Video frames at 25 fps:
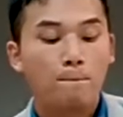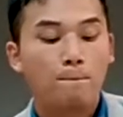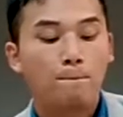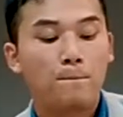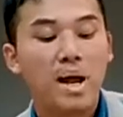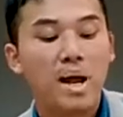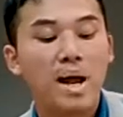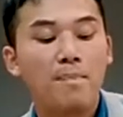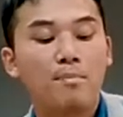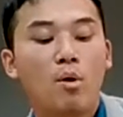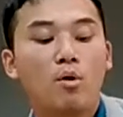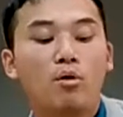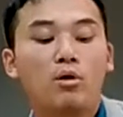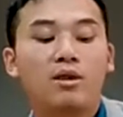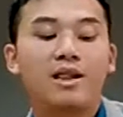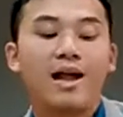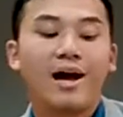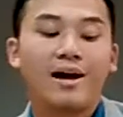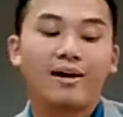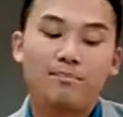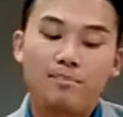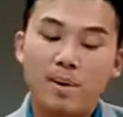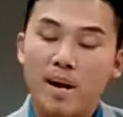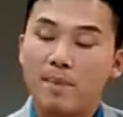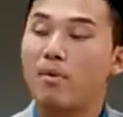
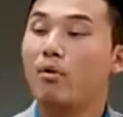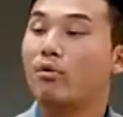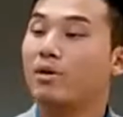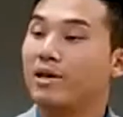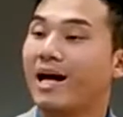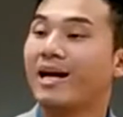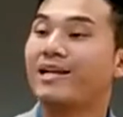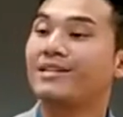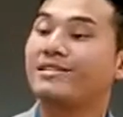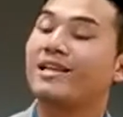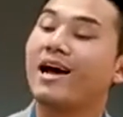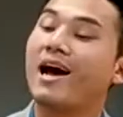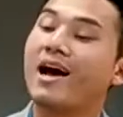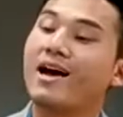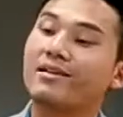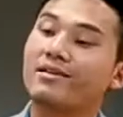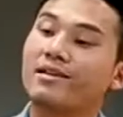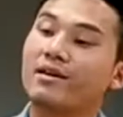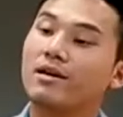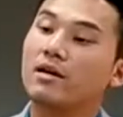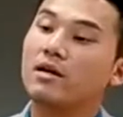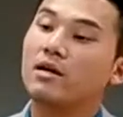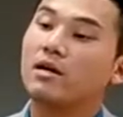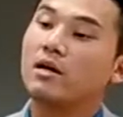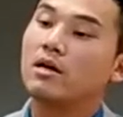People like
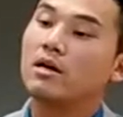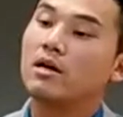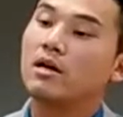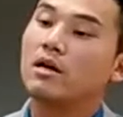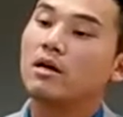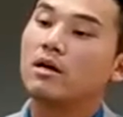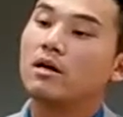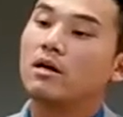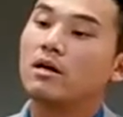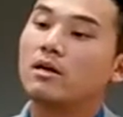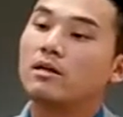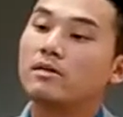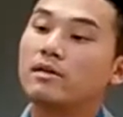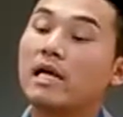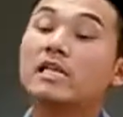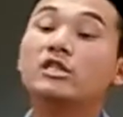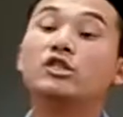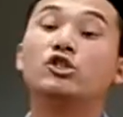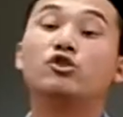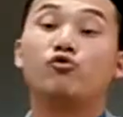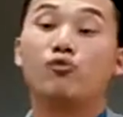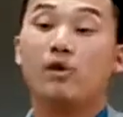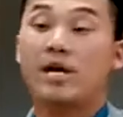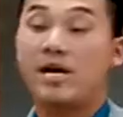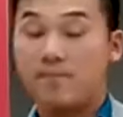that, they
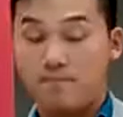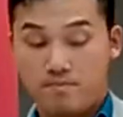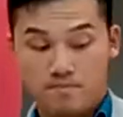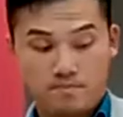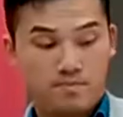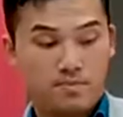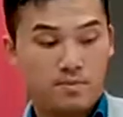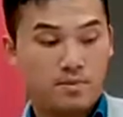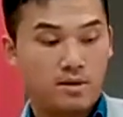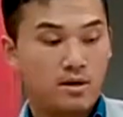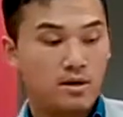dream.